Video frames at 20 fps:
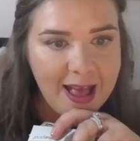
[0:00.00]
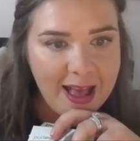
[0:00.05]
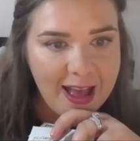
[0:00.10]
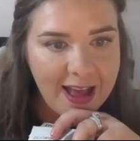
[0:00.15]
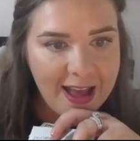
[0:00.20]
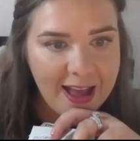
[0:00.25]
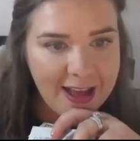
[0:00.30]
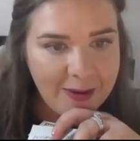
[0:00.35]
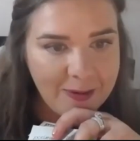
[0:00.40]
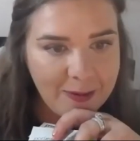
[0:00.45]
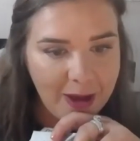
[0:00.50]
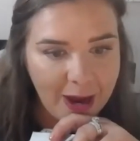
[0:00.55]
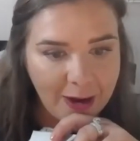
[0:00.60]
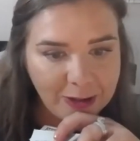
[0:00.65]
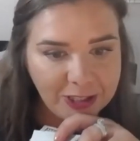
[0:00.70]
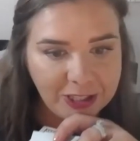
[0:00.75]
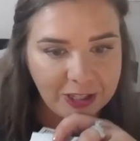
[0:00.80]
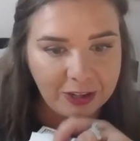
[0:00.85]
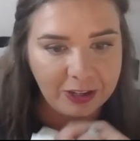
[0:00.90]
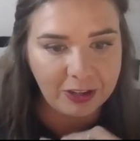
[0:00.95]
I'll
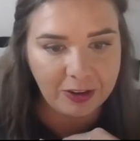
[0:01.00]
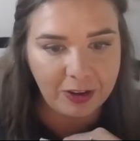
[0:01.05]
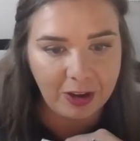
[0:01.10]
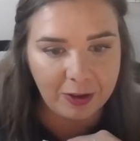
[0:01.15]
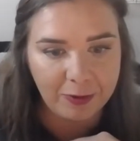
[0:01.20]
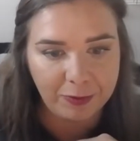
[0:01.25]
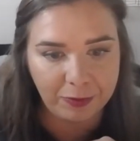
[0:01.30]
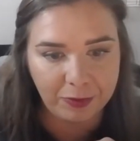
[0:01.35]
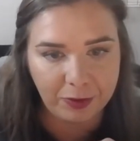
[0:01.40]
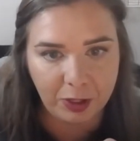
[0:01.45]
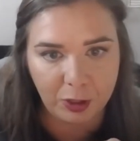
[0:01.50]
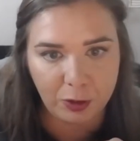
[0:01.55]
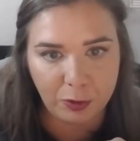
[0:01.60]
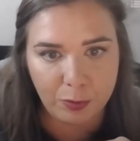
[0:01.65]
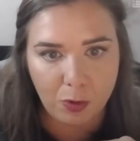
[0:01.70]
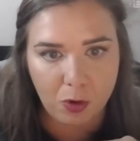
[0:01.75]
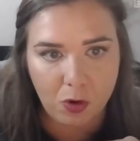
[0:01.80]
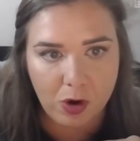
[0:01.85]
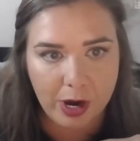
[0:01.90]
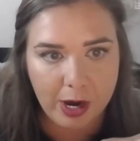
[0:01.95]
show you a few
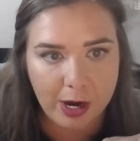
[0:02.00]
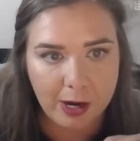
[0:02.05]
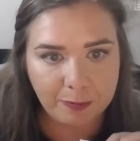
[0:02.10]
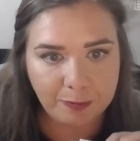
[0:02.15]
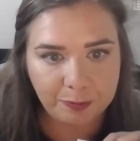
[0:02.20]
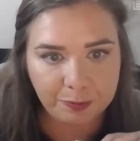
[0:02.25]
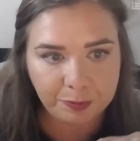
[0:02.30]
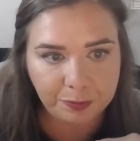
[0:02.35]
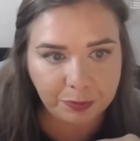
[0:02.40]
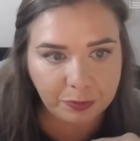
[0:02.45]
more.